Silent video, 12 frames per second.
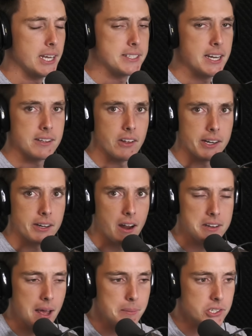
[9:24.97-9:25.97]
It did, like,
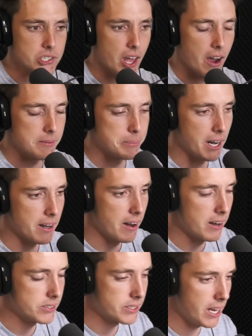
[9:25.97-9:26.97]
no damage, though, but I don't
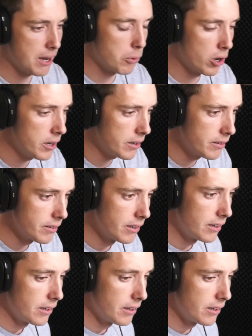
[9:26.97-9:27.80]
understand. What?